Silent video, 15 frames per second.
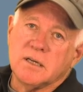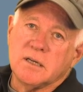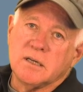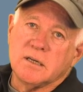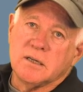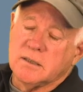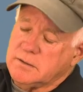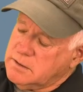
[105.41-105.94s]

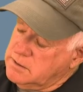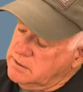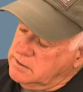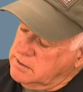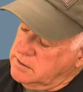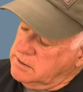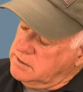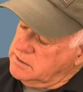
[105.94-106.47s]

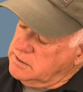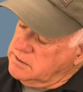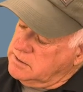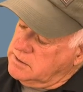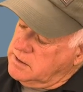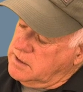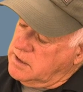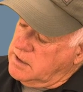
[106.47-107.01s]

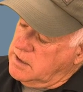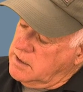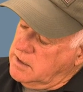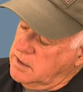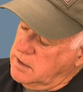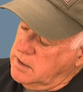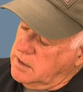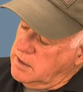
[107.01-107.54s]

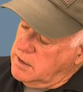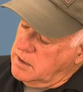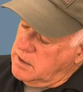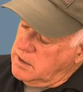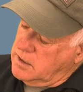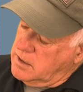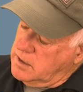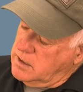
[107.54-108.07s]

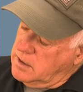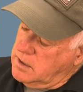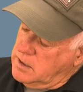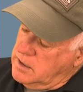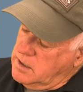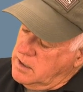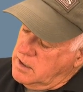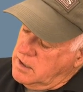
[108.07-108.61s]

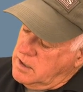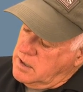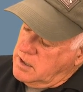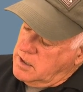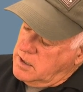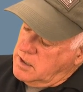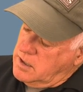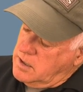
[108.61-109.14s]

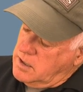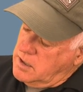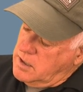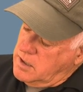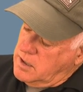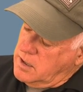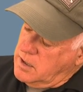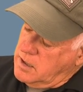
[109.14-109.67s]

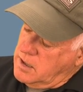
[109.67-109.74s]
Nobody speaks.